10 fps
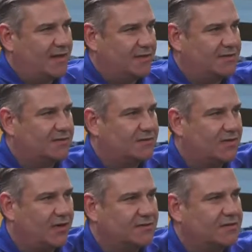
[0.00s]
Tossed them.
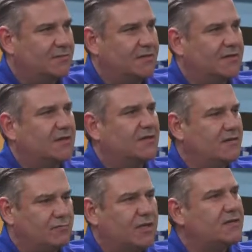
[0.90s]
Tossed them. And, you know, leave,
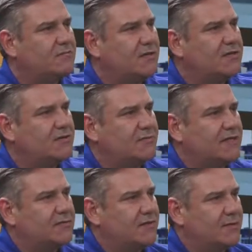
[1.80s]
what, are you, what are you doing
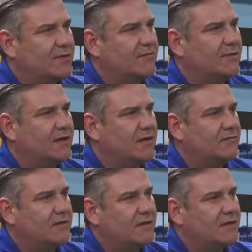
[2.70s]
messing with him? Leave him alone.